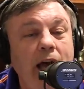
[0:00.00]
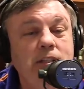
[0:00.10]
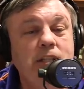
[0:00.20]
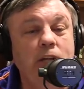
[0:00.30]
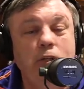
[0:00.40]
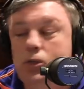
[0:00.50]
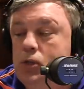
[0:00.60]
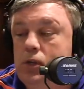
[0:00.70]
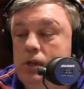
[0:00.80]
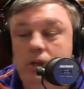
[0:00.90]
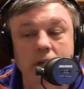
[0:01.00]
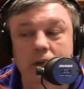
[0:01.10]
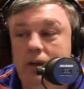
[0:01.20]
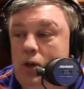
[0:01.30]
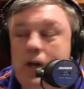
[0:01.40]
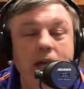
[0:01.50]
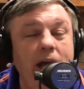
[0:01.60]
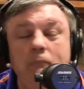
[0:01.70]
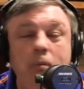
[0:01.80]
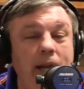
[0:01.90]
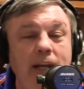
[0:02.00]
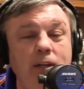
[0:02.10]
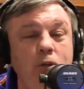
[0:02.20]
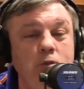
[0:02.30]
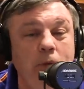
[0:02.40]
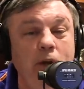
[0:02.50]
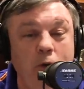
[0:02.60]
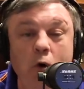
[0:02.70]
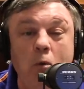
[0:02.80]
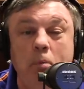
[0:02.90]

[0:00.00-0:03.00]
I said, you got, but I didn't lose my cool,